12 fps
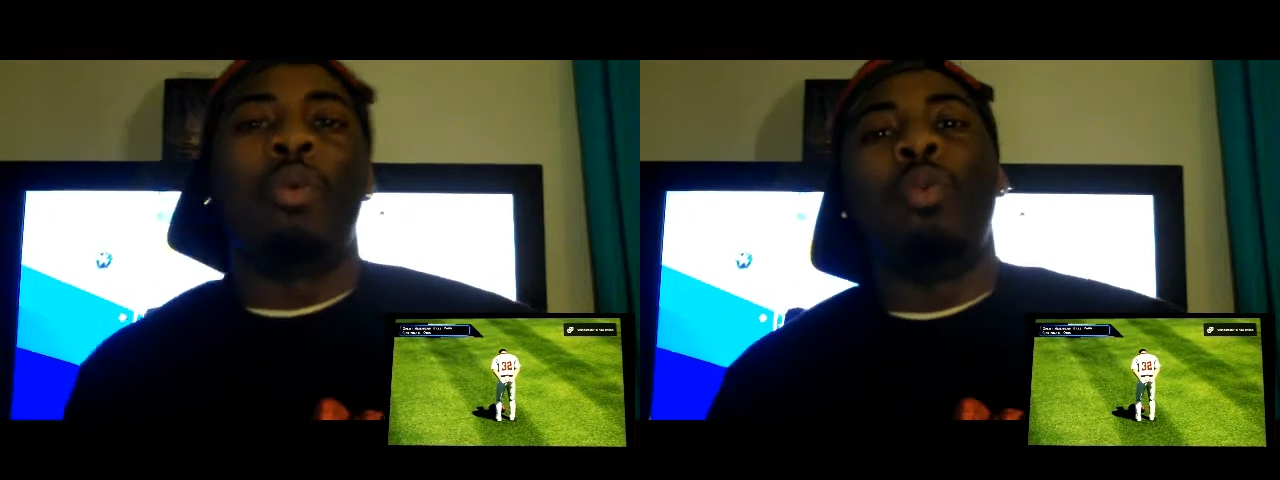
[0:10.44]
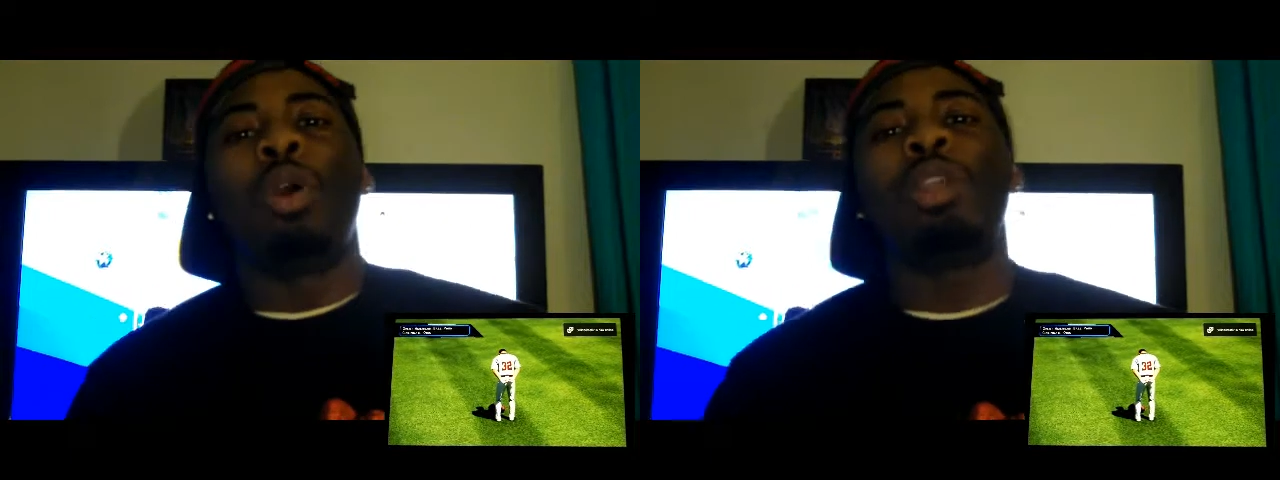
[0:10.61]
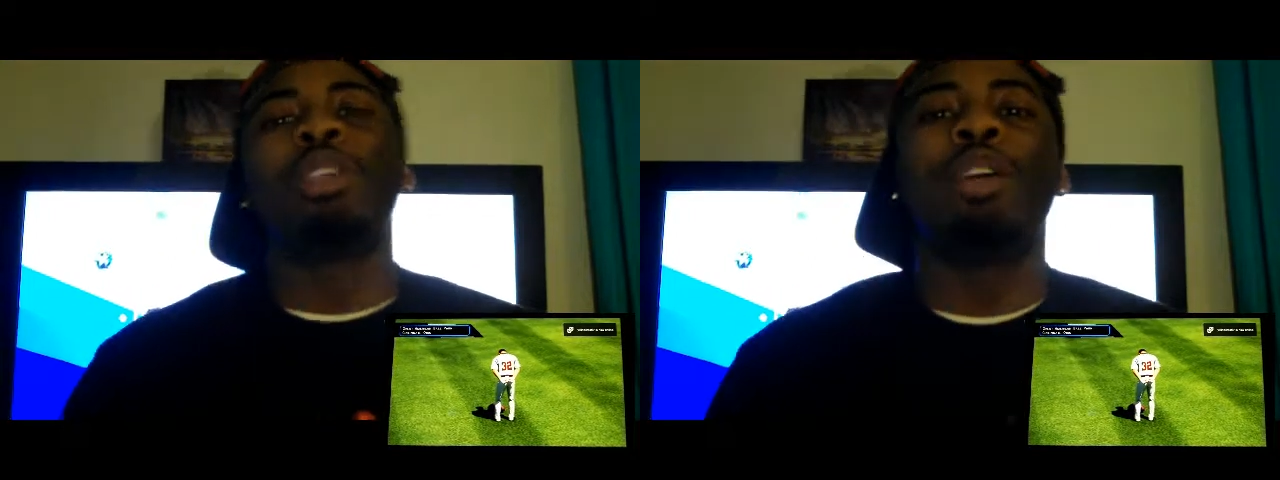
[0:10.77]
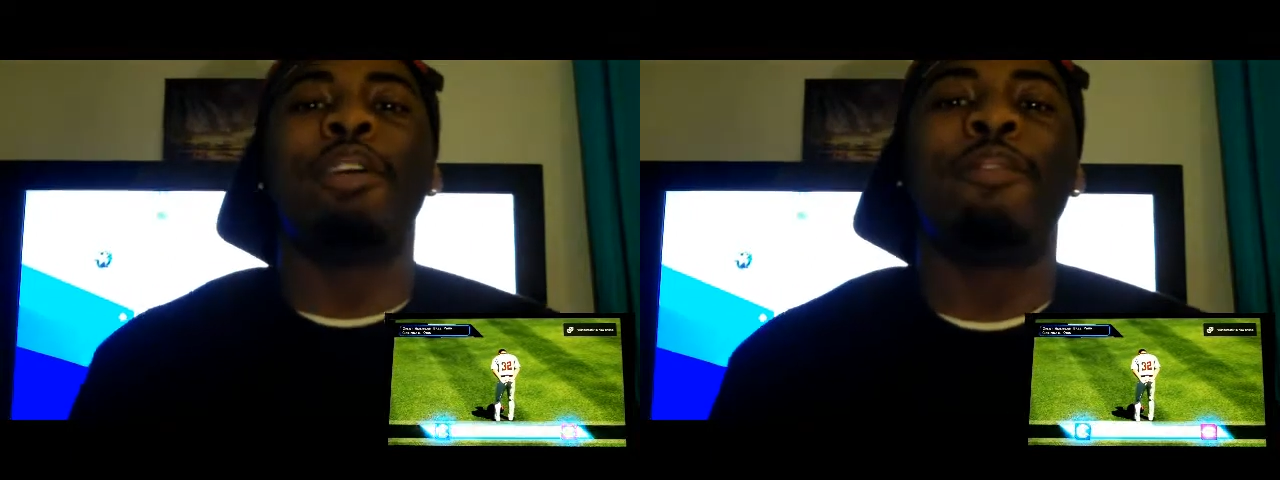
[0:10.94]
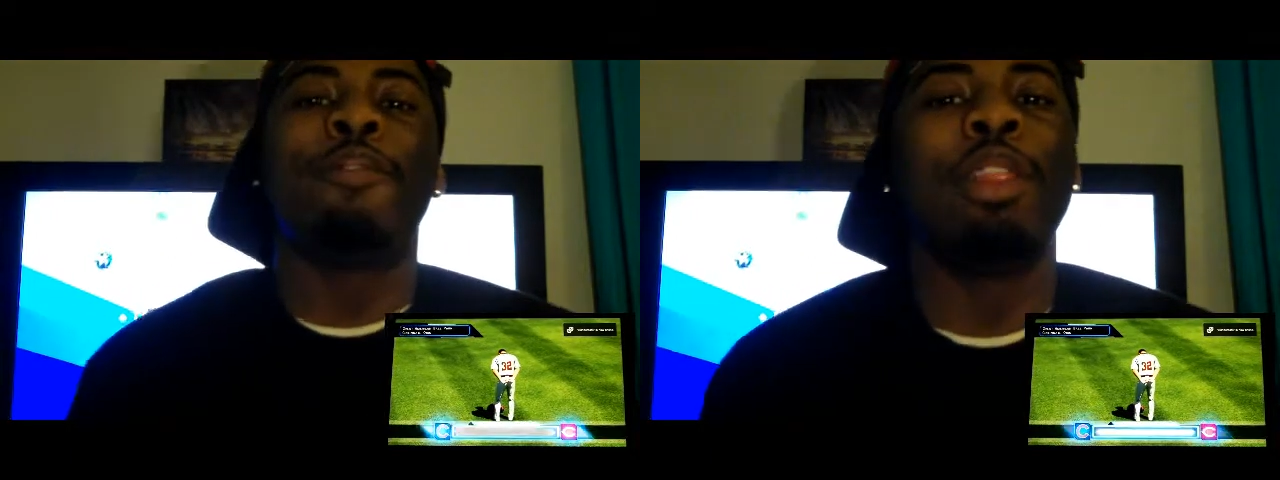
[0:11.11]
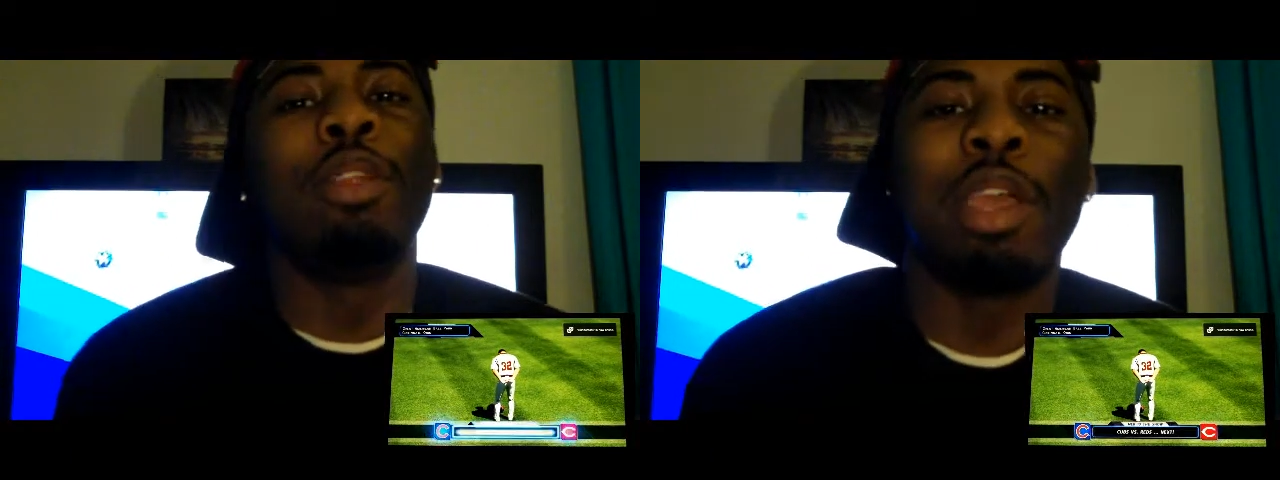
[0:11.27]
What is
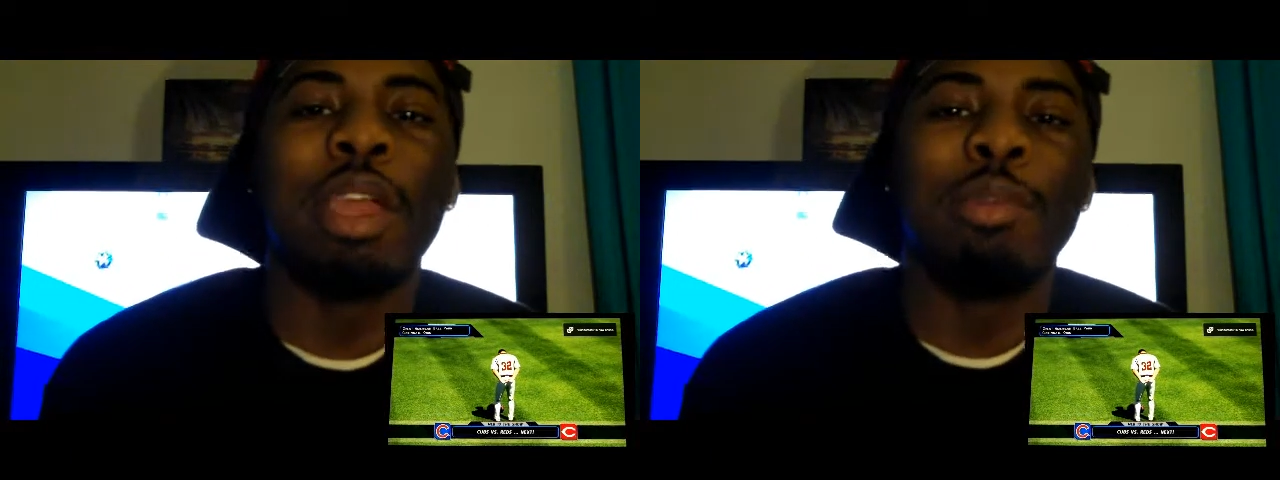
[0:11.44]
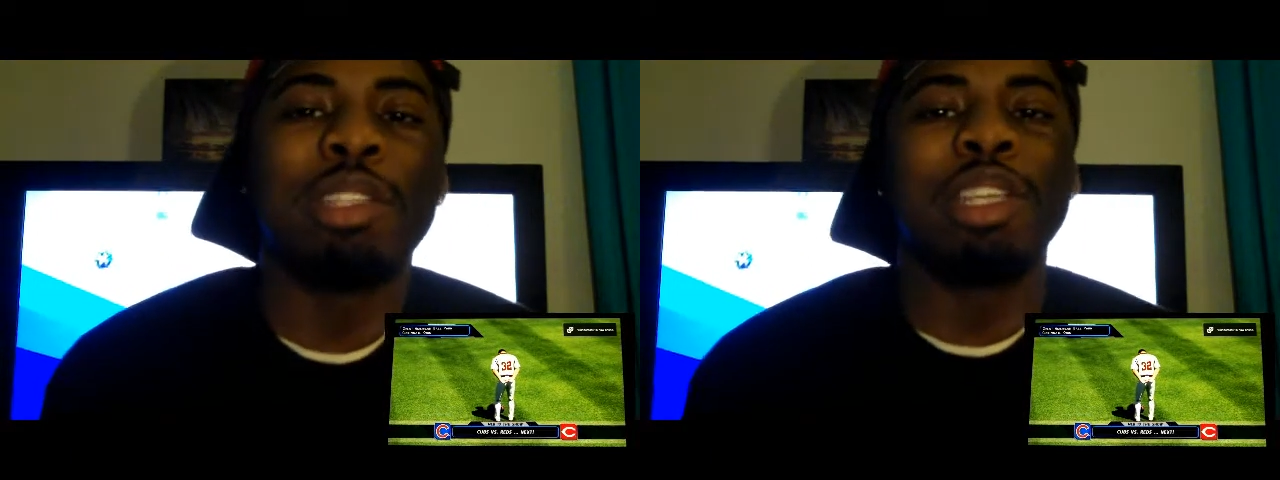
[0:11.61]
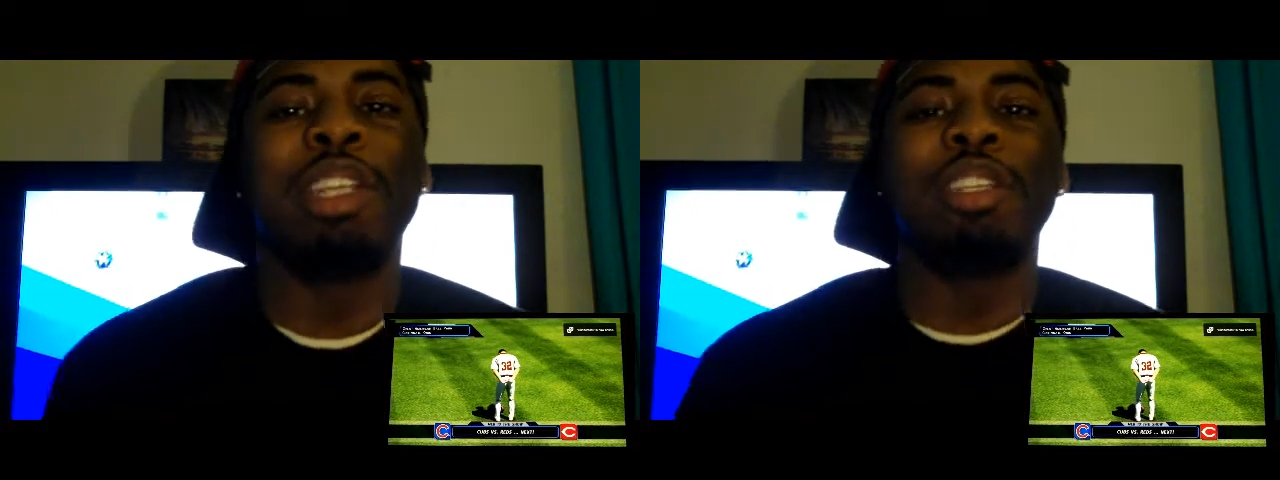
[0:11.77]
good, fellow gamers?